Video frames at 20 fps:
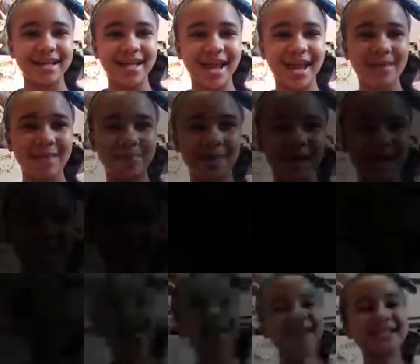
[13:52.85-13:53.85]
Okay, bye.
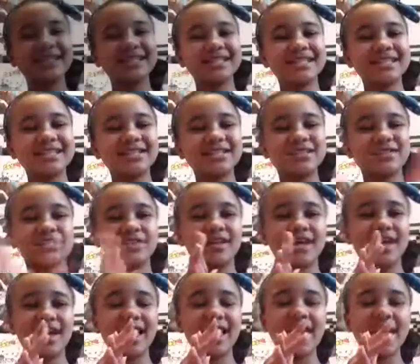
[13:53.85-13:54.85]
Hey guys, it's
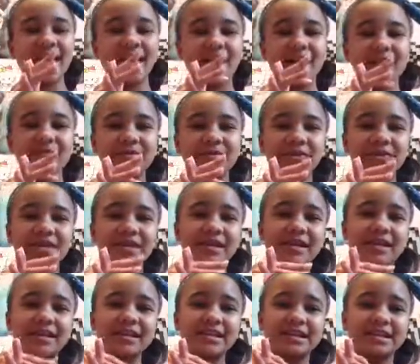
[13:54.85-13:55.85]
Julia, and I'm
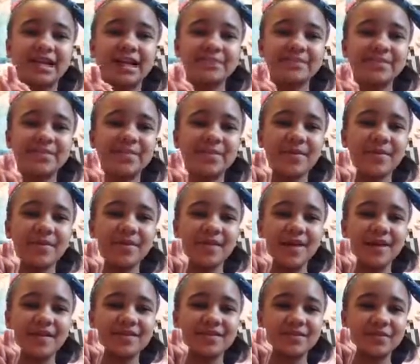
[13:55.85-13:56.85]
doing the types of people
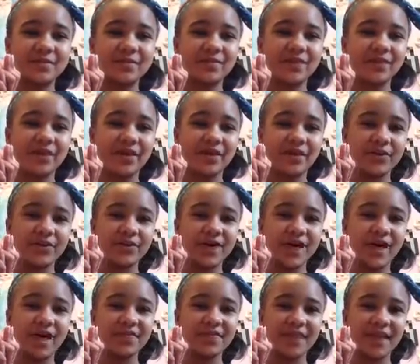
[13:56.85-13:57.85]
at school that do
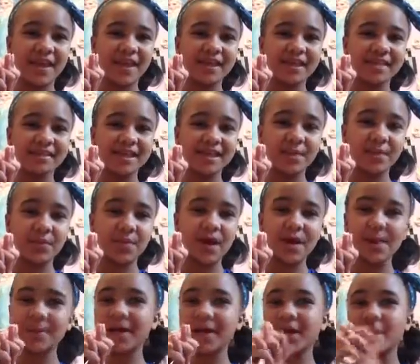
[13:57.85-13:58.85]
odd things, and
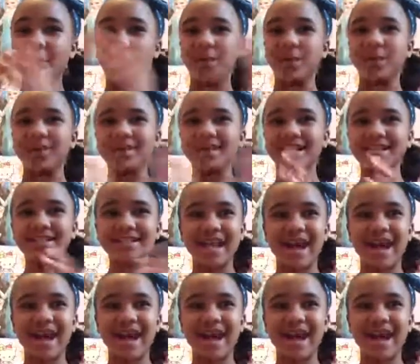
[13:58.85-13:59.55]
where am I going with this?